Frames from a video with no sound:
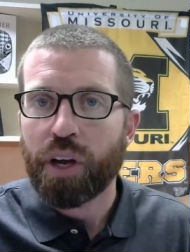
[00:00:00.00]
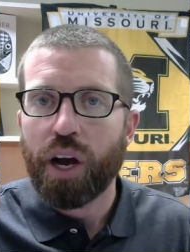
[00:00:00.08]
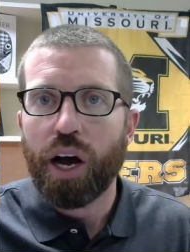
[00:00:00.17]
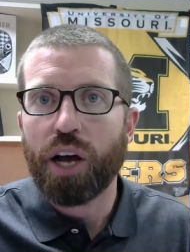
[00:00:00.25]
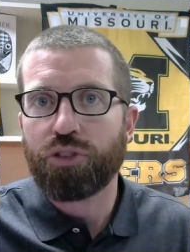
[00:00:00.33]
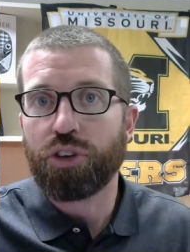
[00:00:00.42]

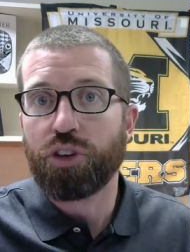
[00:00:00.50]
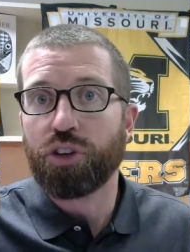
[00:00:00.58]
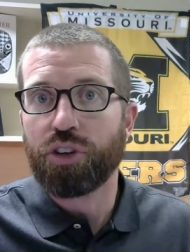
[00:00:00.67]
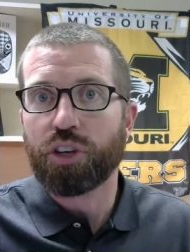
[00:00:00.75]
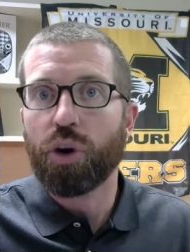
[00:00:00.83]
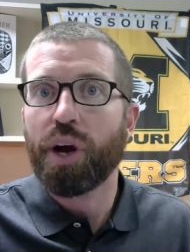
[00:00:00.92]
Uh, so
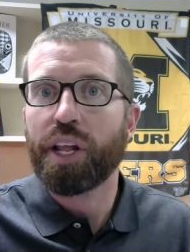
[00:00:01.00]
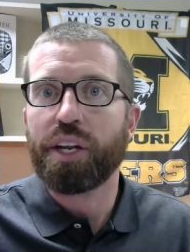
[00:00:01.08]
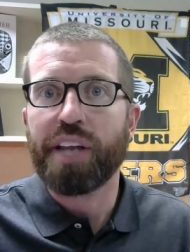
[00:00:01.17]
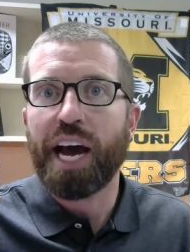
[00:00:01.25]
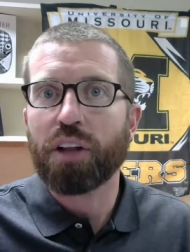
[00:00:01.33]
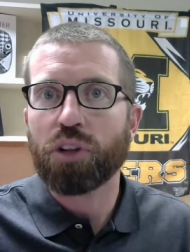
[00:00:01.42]
you go ahead
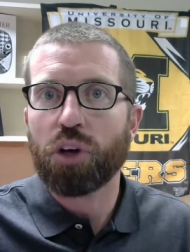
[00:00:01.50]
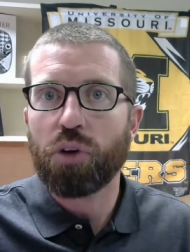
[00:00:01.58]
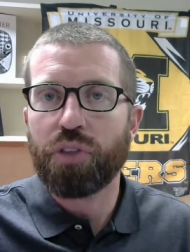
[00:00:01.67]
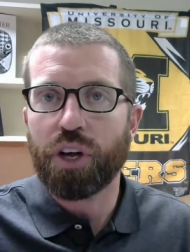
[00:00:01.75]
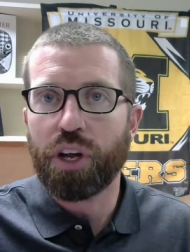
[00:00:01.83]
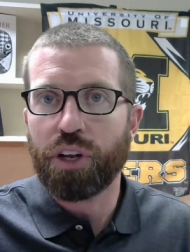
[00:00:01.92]
and
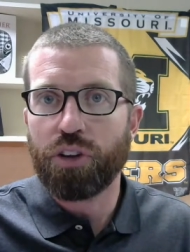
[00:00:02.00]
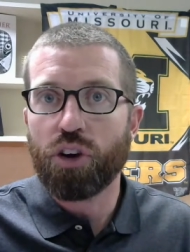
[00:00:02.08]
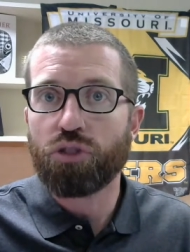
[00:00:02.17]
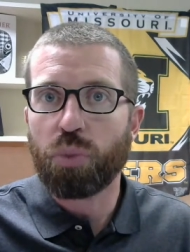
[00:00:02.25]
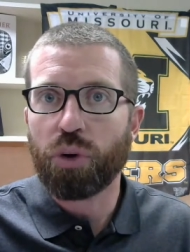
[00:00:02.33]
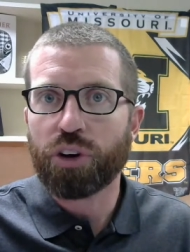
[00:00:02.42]
download the
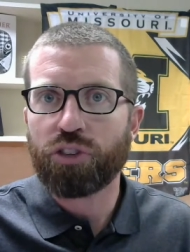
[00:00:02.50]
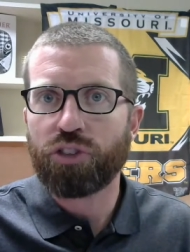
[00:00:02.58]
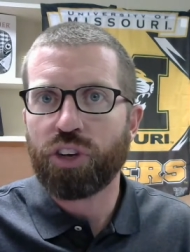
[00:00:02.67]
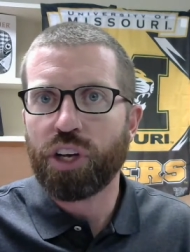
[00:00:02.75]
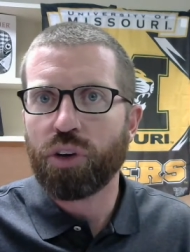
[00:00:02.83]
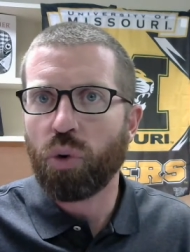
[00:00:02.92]
notes
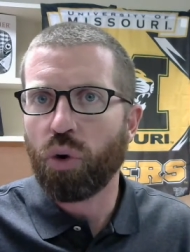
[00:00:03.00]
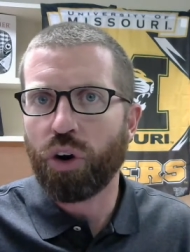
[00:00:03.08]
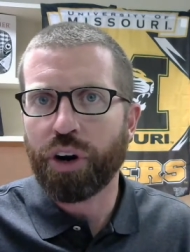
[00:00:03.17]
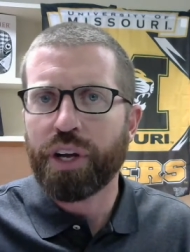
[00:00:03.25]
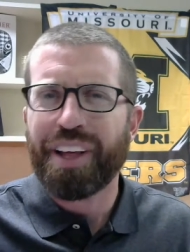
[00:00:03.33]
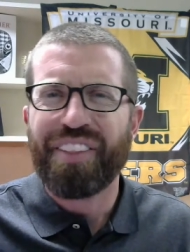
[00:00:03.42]
worksheet
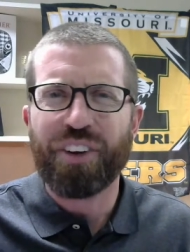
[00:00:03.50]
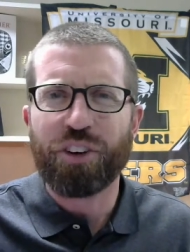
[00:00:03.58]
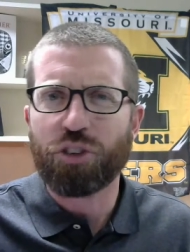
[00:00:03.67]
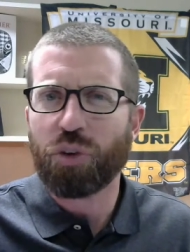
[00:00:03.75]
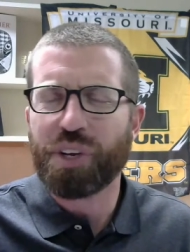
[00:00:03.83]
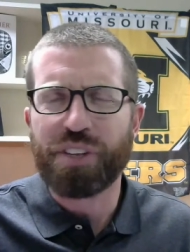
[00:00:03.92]
or
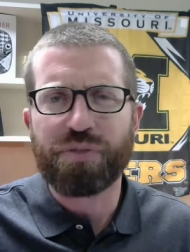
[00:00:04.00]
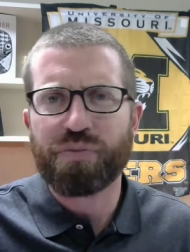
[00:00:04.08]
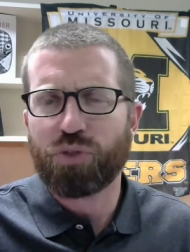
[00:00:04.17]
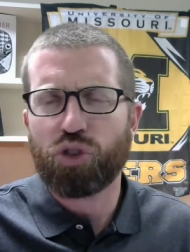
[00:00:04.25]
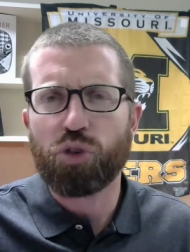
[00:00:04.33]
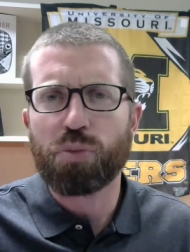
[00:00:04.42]
there's only
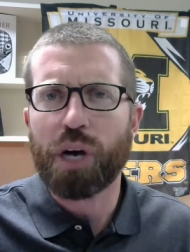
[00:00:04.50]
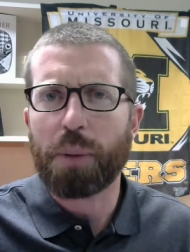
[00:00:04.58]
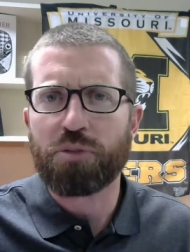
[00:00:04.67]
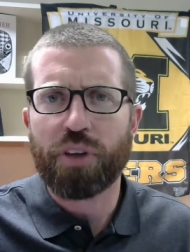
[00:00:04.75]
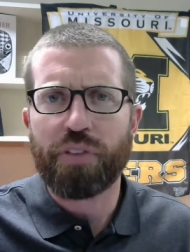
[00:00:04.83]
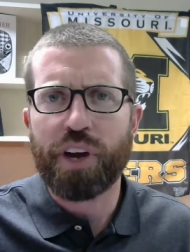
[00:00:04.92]
two
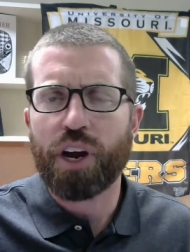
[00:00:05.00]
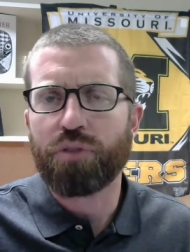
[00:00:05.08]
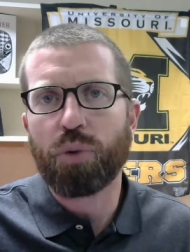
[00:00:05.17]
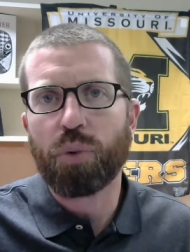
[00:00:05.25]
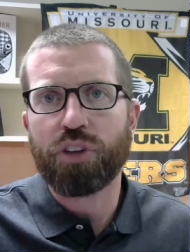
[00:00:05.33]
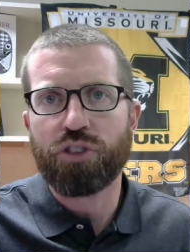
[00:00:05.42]
problems on there
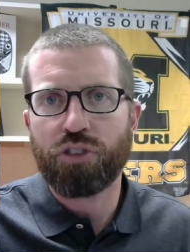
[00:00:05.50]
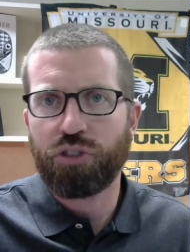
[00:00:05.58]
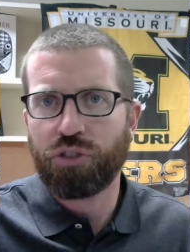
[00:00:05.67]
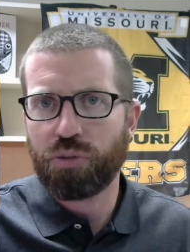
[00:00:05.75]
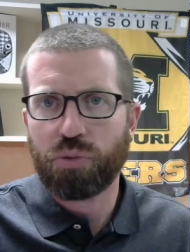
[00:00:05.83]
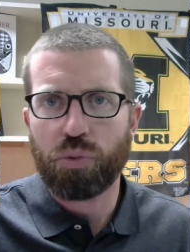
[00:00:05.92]
if you want to
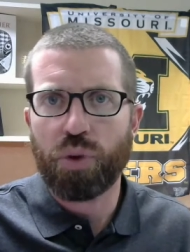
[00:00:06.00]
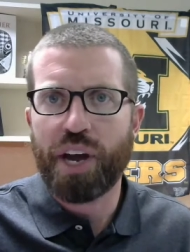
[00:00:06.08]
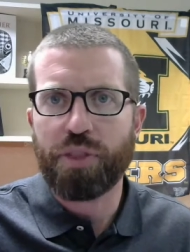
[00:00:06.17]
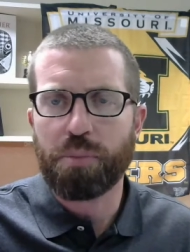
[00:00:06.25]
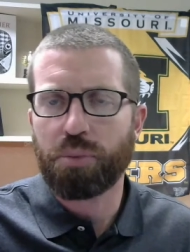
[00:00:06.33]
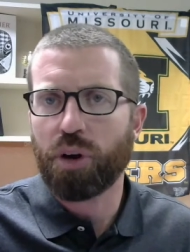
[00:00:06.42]
just
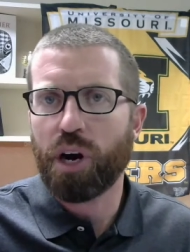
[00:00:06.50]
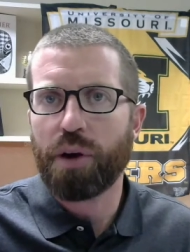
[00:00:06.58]
write them